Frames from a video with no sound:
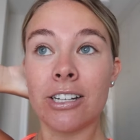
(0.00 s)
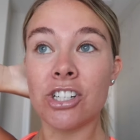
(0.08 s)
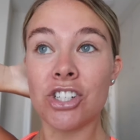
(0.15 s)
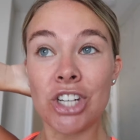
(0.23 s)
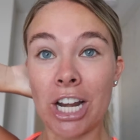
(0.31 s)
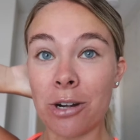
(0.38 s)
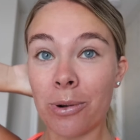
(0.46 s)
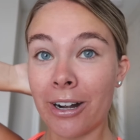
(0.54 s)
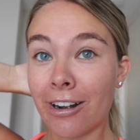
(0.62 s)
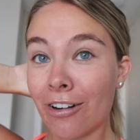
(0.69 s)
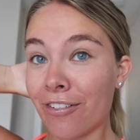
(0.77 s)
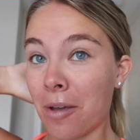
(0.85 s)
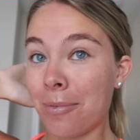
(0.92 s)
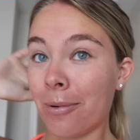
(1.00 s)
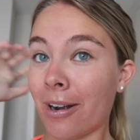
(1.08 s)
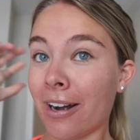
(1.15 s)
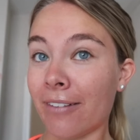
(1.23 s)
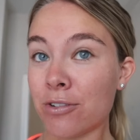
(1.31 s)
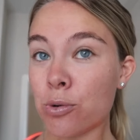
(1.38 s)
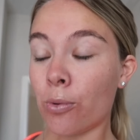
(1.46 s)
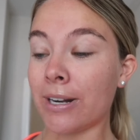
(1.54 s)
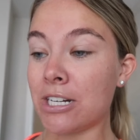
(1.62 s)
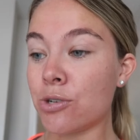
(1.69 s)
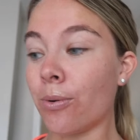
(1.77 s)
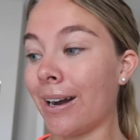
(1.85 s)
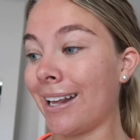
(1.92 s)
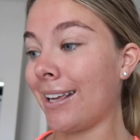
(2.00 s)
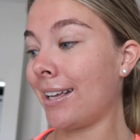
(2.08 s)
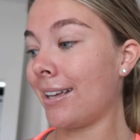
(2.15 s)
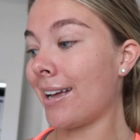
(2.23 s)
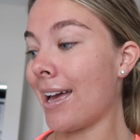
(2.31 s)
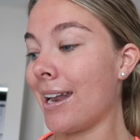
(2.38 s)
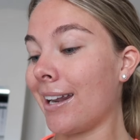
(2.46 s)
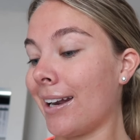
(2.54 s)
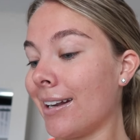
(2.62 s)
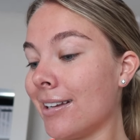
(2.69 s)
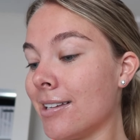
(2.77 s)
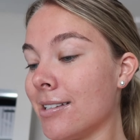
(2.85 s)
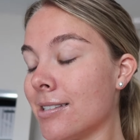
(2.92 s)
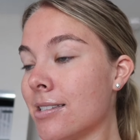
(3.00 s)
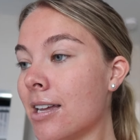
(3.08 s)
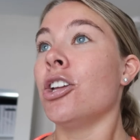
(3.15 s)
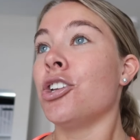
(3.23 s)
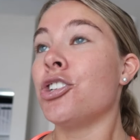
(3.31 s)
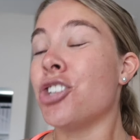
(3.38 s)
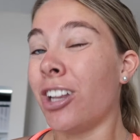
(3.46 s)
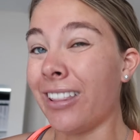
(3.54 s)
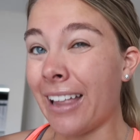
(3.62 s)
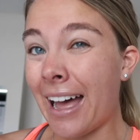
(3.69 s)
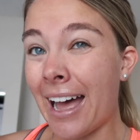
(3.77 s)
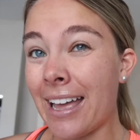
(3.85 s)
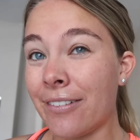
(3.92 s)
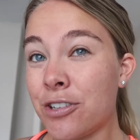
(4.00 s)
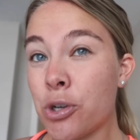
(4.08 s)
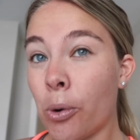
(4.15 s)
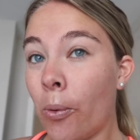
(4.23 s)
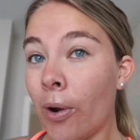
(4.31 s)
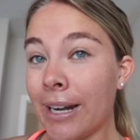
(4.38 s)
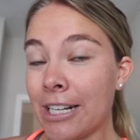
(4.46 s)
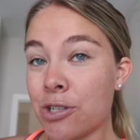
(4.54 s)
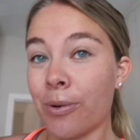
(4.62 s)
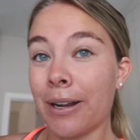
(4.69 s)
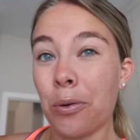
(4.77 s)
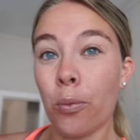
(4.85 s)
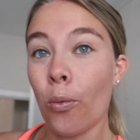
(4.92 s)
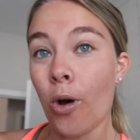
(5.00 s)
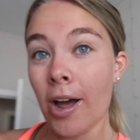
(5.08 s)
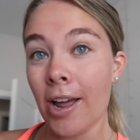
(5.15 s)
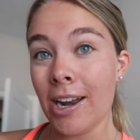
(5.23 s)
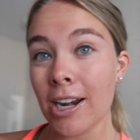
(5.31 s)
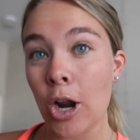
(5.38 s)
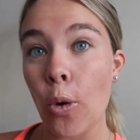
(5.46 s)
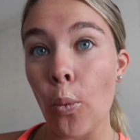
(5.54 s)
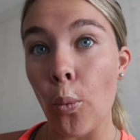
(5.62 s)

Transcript: January or February of 2020, and it is July of 2021.